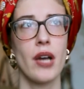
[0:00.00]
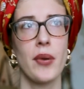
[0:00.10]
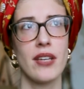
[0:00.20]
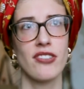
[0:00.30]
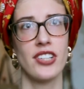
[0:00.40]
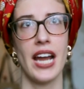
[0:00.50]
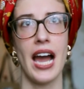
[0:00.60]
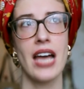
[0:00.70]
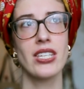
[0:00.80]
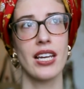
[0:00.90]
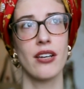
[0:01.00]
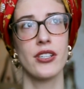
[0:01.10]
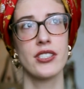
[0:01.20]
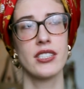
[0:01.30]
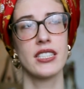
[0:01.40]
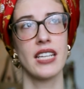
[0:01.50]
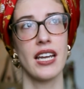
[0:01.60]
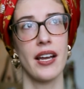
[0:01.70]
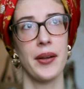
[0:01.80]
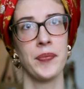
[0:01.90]
I went for a hat. I ordered
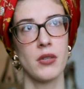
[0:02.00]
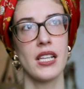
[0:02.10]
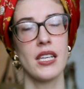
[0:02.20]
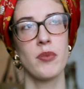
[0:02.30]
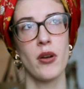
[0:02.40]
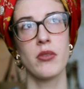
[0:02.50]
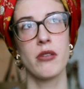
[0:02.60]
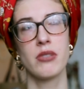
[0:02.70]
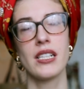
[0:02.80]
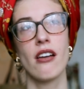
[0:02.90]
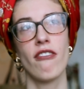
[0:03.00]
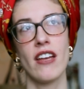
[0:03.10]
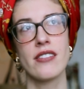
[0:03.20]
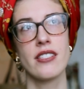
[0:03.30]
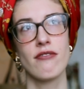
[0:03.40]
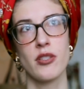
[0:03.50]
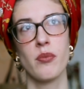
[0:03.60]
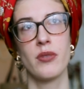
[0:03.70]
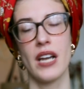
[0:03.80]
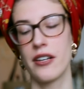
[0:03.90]
a really, probably really offensive
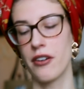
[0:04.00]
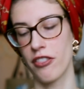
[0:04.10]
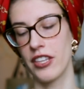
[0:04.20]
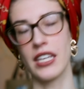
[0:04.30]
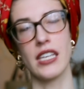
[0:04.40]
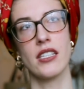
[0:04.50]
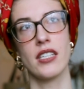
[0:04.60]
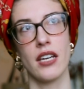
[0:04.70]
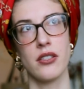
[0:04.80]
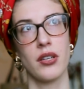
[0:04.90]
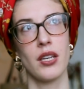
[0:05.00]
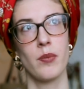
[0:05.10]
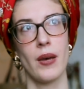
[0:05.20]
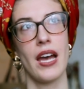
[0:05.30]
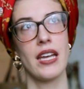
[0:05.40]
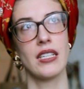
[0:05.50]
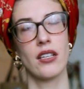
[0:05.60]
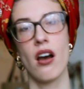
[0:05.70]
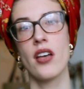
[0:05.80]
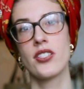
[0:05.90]
sombrero thingy that you can buy in
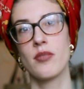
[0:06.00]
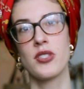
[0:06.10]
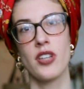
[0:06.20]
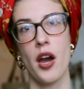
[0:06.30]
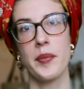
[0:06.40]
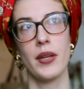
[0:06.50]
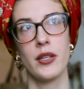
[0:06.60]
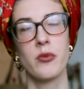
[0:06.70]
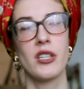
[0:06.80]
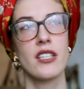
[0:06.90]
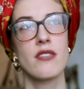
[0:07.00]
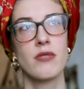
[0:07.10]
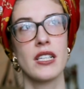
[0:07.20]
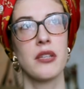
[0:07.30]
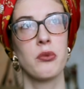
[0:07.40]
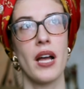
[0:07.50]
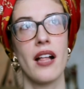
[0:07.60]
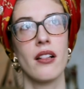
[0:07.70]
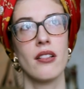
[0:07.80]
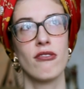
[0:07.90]
a costume shop, but it works really
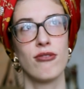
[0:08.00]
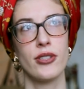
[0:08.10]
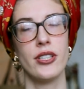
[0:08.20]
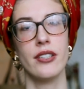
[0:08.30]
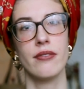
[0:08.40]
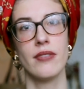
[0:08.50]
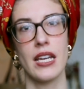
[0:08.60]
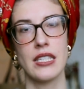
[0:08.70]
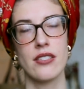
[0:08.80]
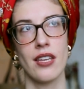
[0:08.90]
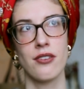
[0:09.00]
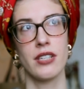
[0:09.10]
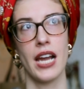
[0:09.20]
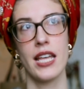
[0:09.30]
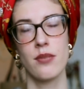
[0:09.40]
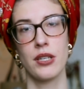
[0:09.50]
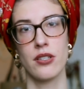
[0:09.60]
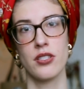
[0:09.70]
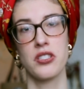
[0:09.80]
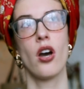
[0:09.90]
well for 18th century hats
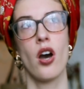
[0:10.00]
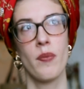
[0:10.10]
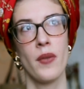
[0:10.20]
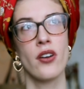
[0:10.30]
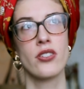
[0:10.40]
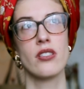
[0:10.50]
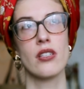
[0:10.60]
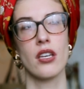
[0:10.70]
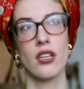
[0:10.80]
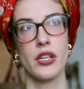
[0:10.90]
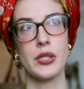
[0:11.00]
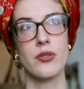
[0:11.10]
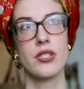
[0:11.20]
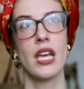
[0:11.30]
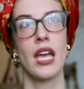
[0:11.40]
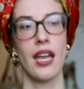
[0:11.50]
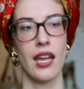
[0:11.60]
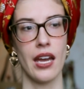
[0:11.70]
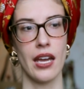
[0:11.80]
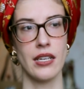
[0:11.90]
because it's obnoxiously huge
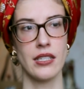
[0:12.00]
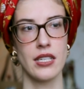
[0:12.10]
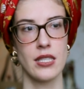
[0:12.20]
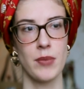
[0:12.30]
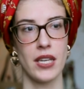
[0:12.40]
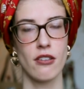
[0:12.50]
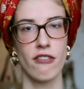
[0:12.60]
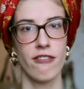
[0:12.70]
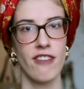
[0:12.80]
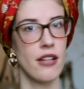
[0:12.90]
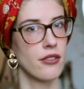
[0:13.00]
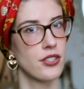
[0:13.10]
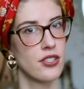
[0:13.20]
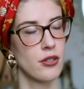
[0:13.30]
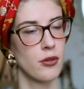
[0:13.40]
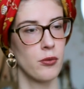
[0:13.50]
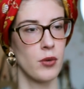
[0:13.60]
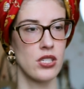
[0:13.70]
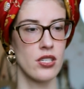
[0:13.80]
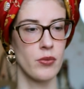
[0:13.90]
and it's made of felt.
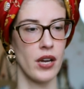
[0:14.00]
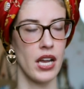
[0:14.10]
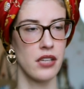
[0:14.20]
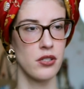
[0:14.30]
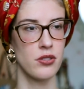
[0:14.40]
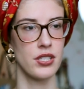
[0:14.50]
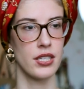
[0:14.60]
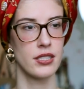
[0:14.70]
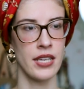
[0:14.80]
which is why I used it.